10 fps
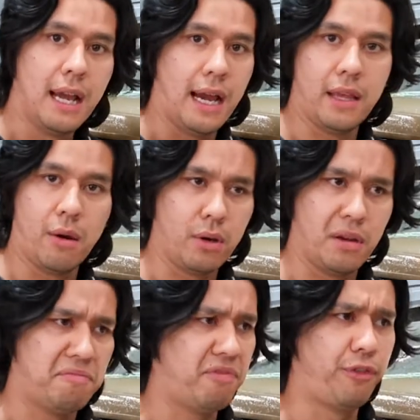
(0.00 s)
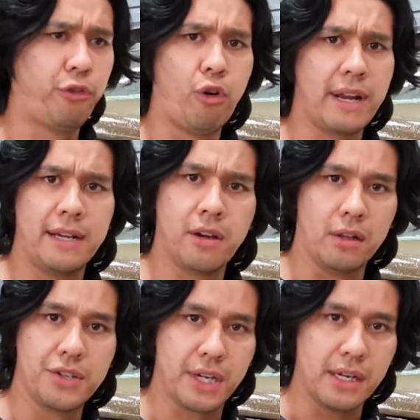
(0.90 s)
and they were
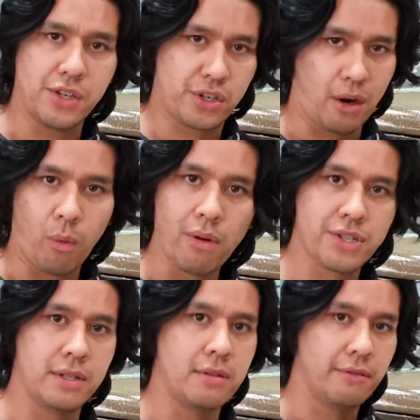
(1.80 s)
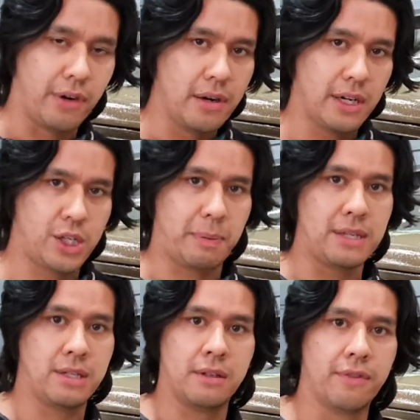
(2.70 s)
$14 each, so it wasn't very
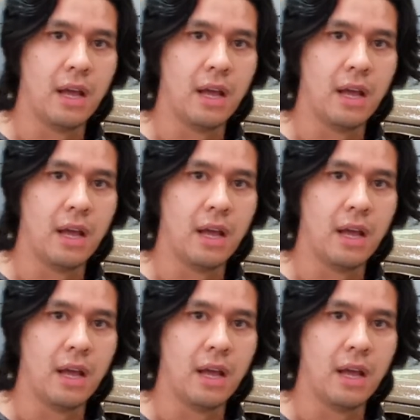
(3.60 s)
expensive.